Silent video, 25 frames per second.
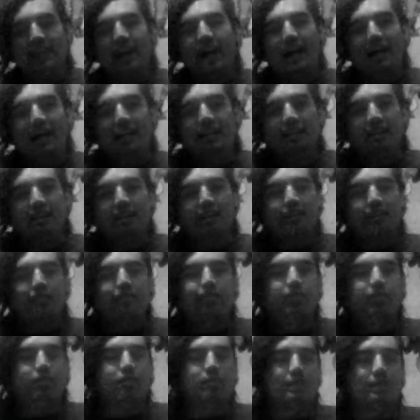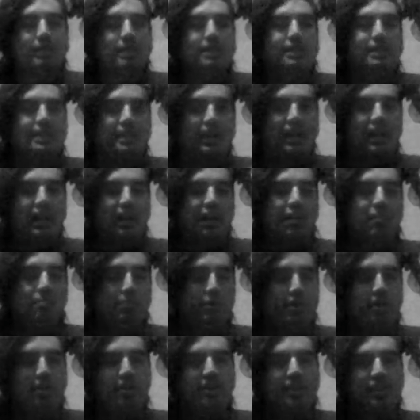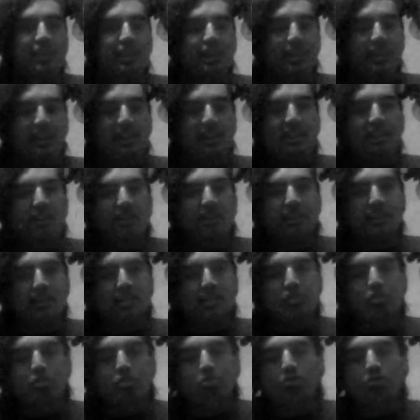that filmed this guy mutilating these